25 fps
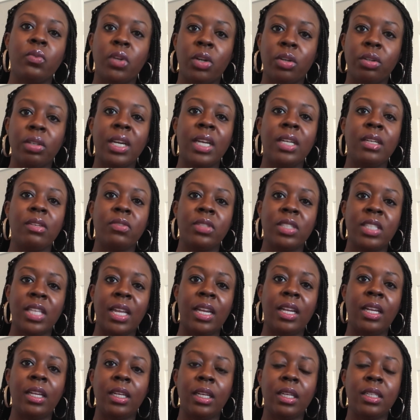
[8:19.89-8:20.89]
fault kind of
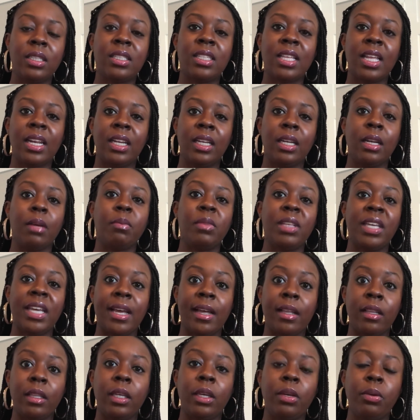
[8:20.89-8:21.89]
setting up the
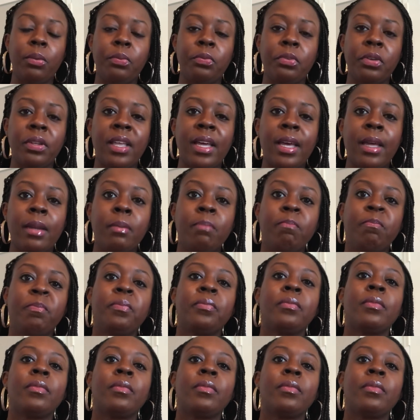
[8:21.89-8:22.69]
alley-oop for that.